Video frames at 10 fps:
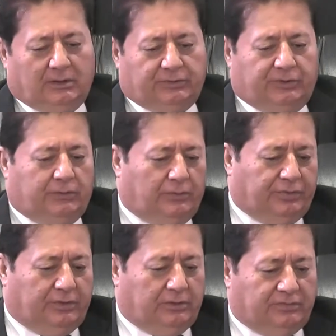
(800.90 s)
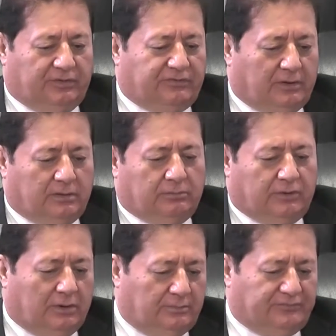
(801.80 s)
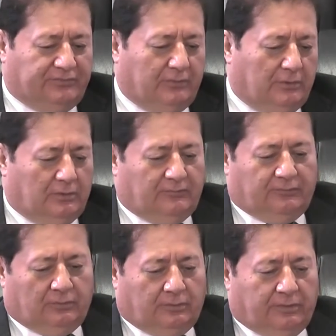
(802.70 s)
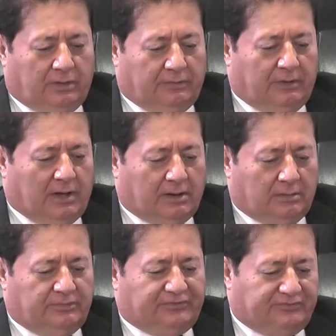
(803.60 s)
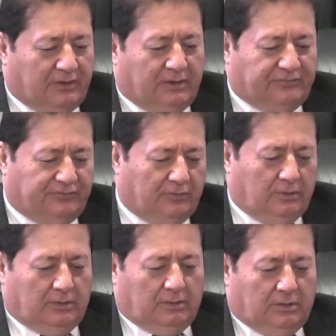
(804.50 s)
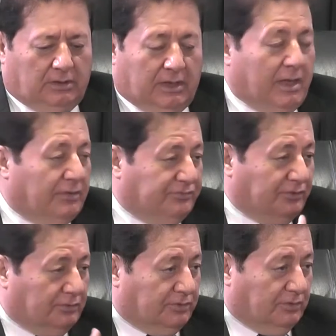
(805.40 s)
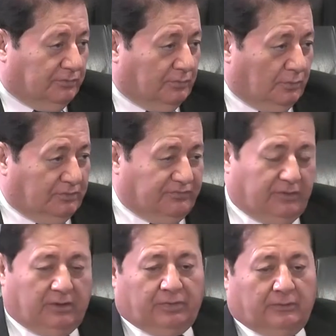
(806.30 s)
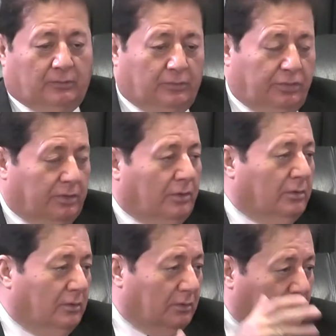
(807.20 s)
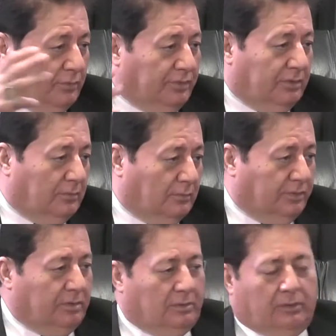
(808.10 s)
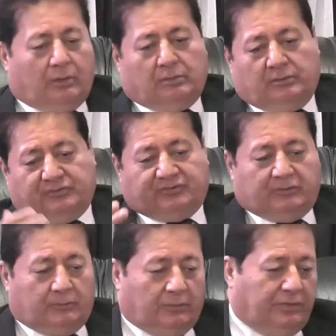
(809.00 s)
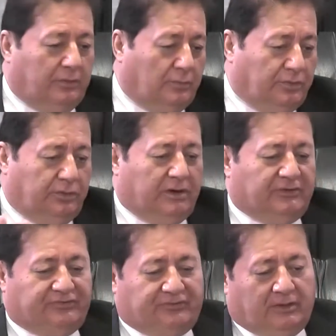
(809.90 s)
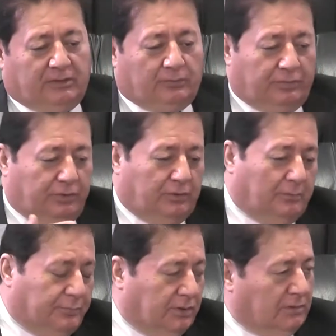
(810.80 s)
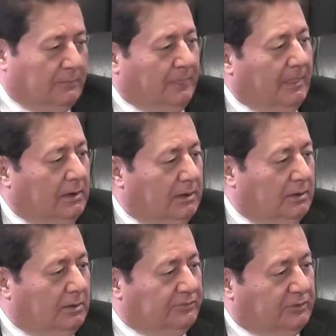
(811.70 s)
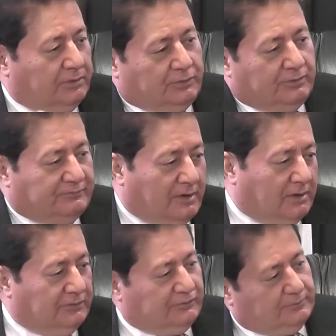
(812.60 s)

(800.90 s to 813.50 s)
Do you think the time comes for the Arab states and Turkey to work together with the coalition, with the United States, with the European, to get rid of Daesh?